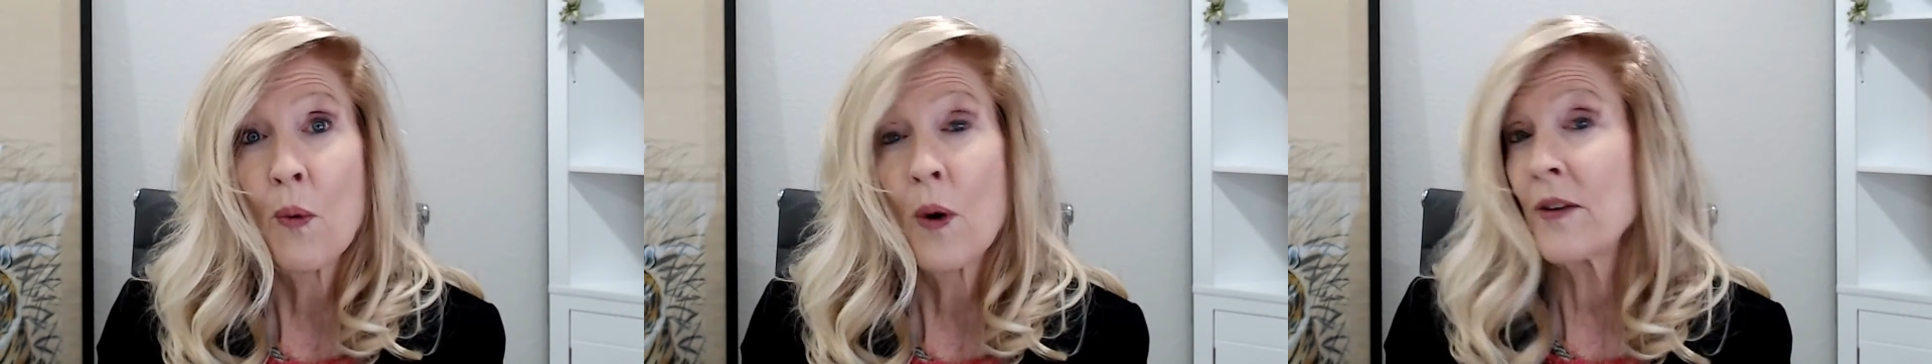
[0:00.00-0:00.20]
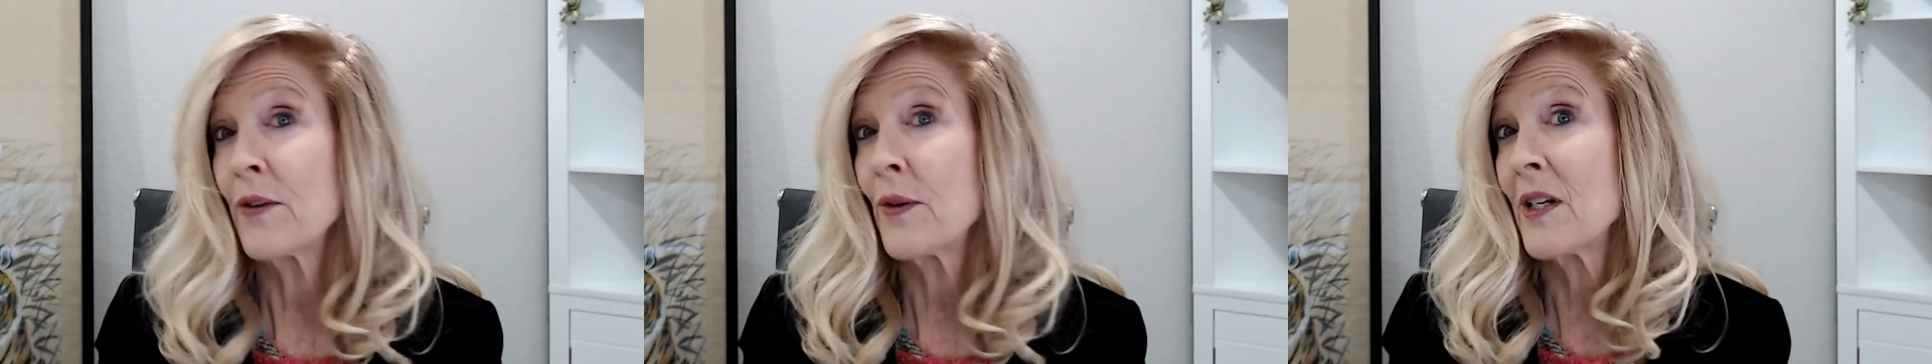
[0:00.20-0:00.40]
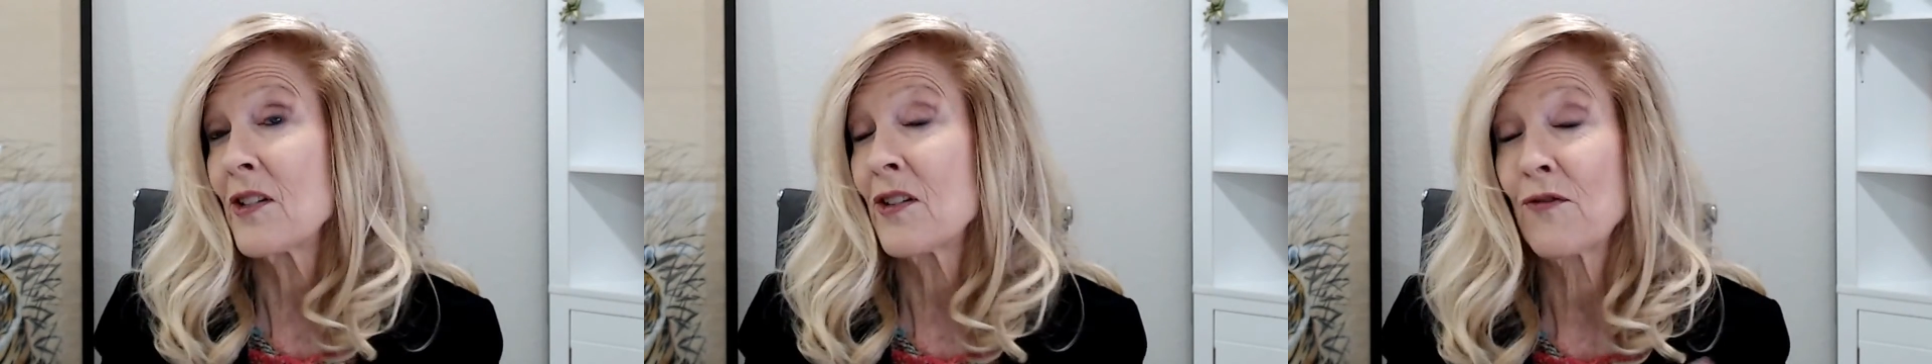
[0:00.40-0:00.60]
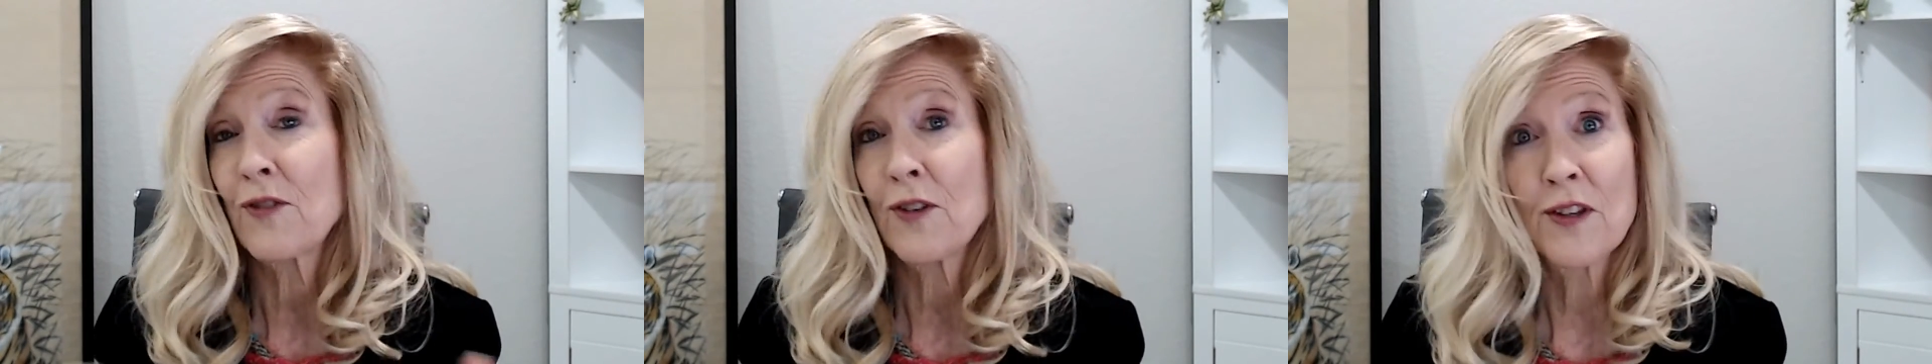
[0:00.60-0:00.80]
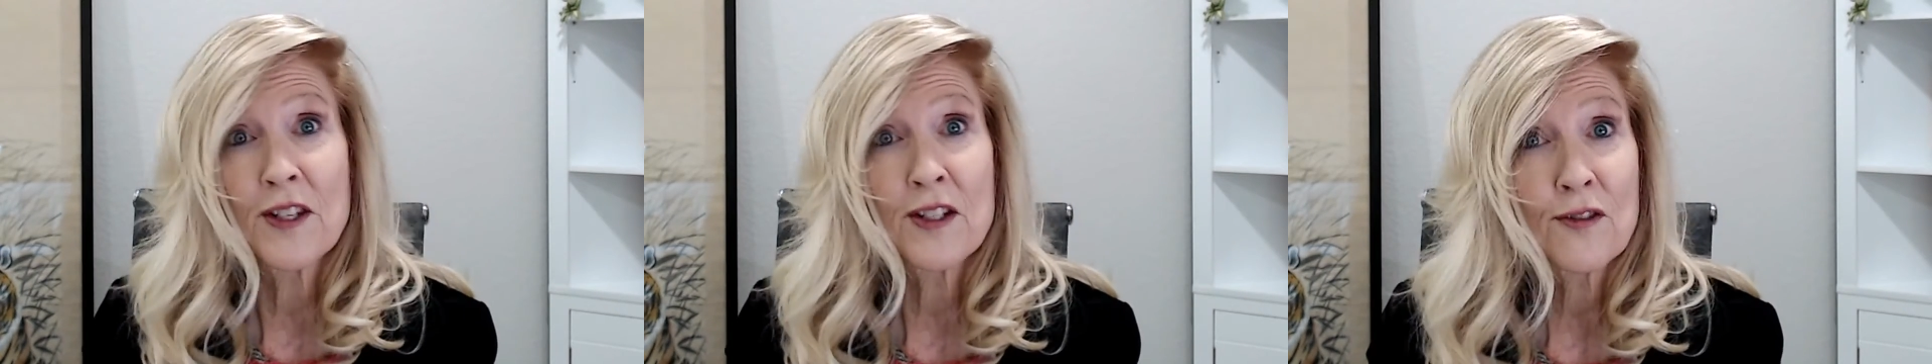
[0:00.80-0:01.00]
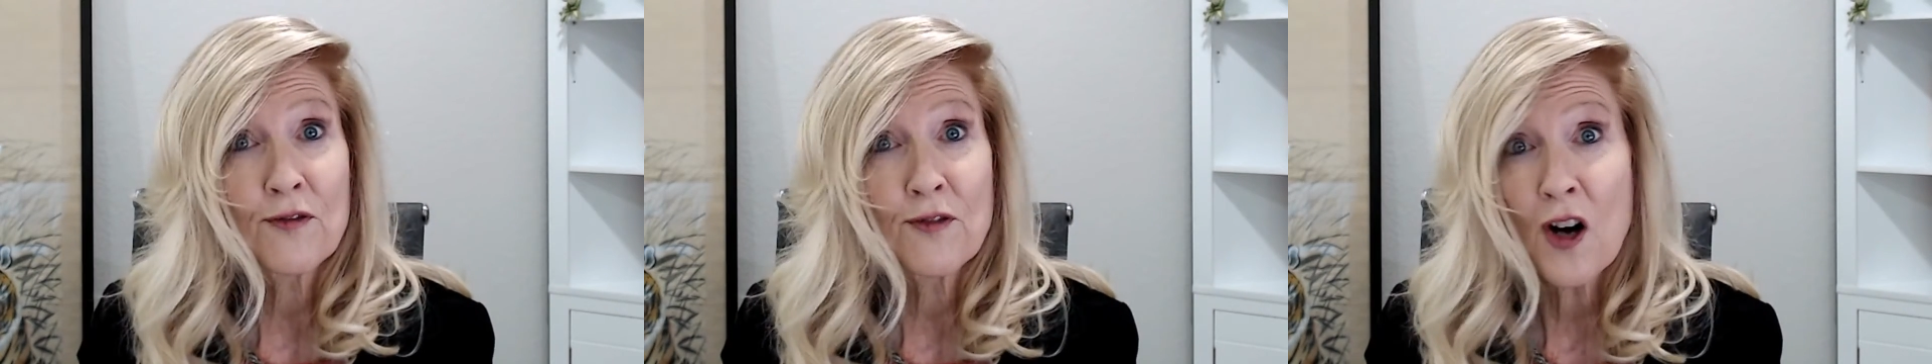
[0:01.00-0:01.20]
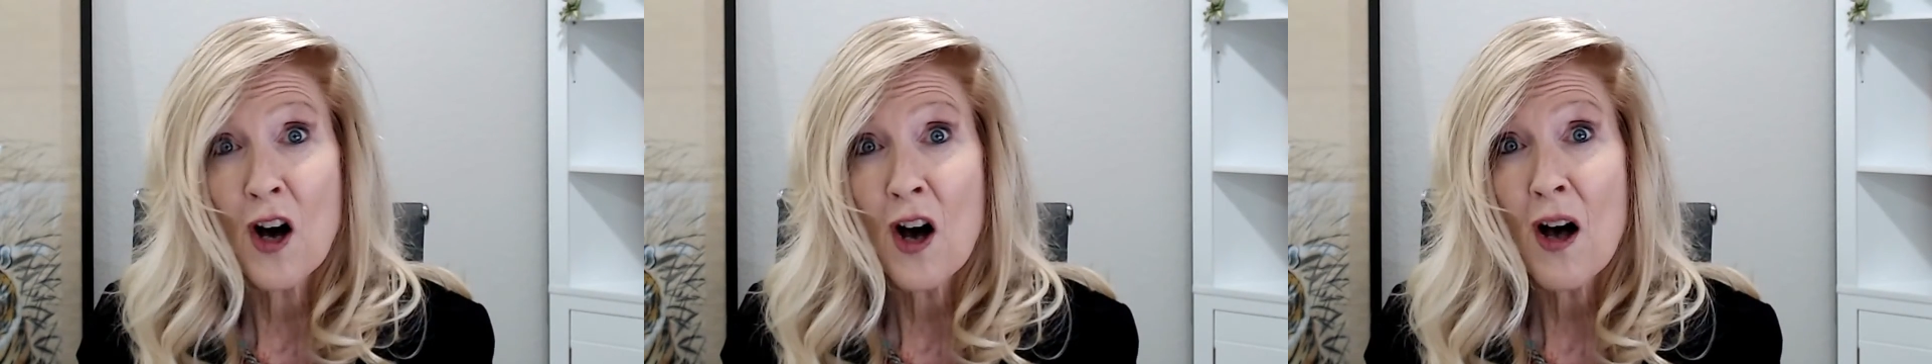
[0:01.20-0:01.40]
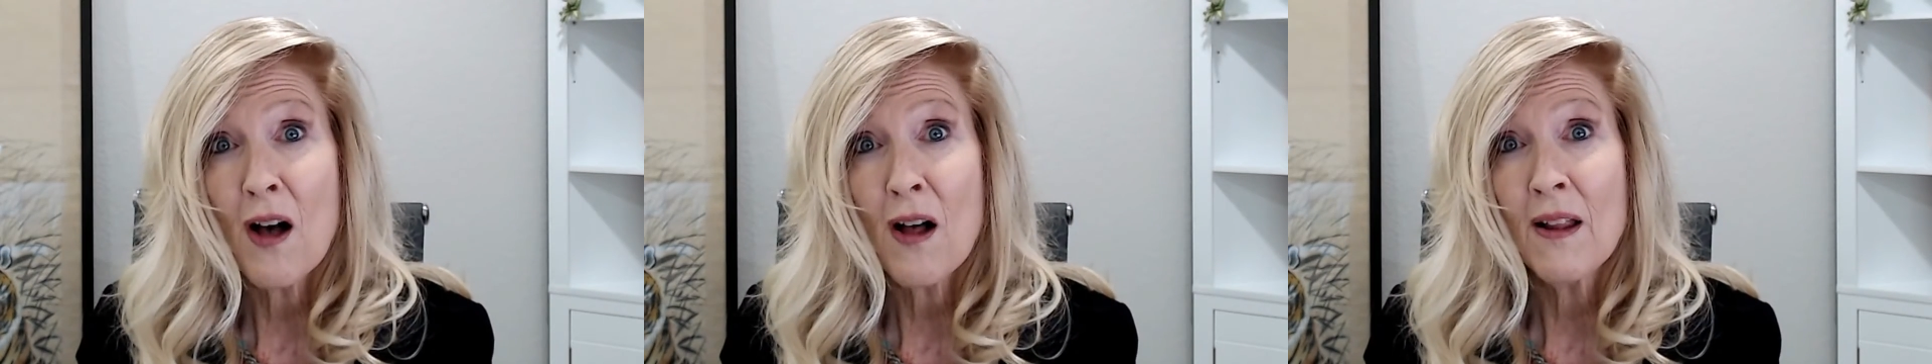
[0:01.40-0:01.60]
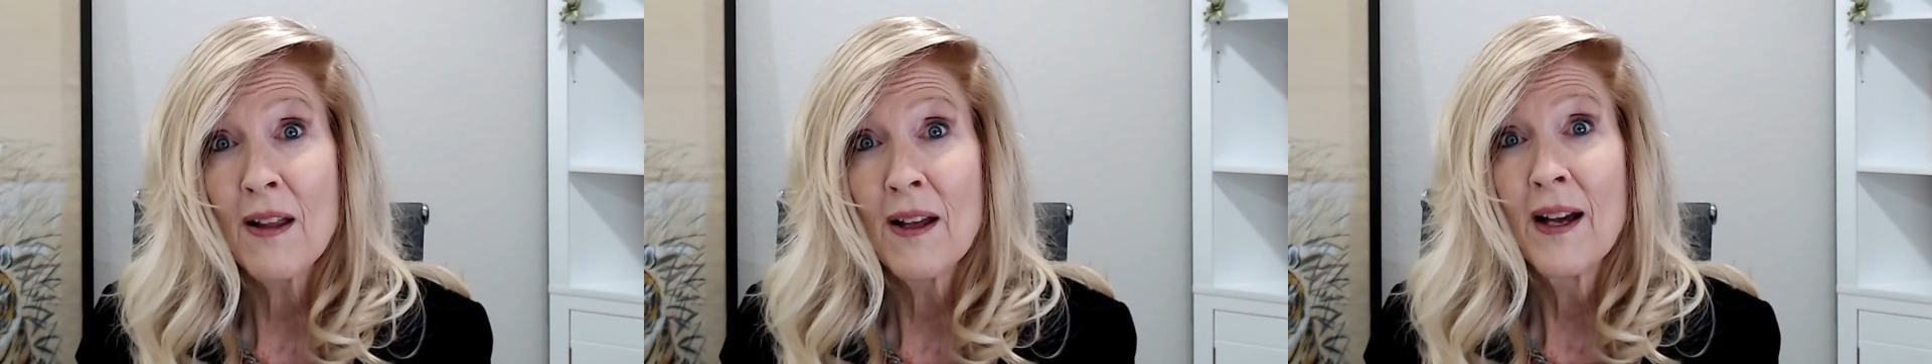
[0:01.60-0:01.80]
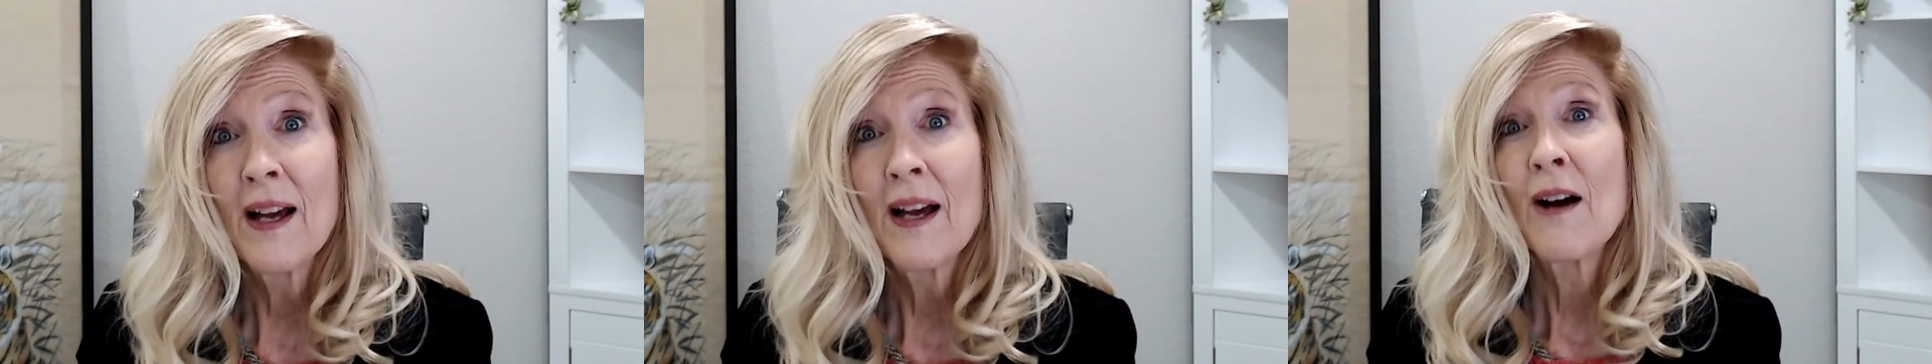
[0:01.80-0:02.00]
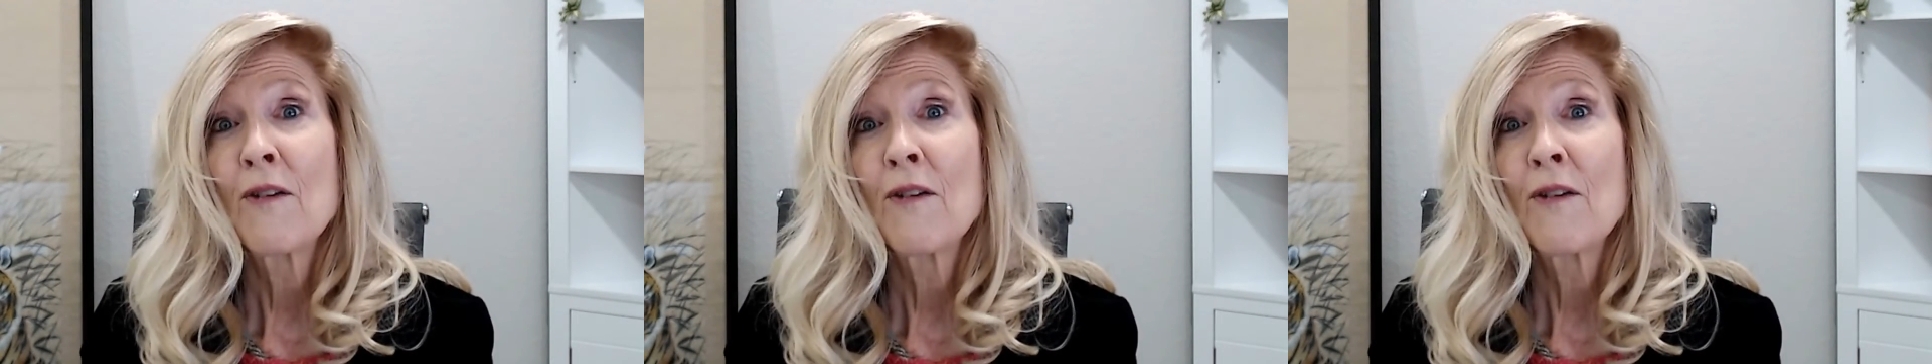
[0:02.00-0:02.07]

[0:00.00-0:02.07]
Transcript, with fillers: whether it's for this fall,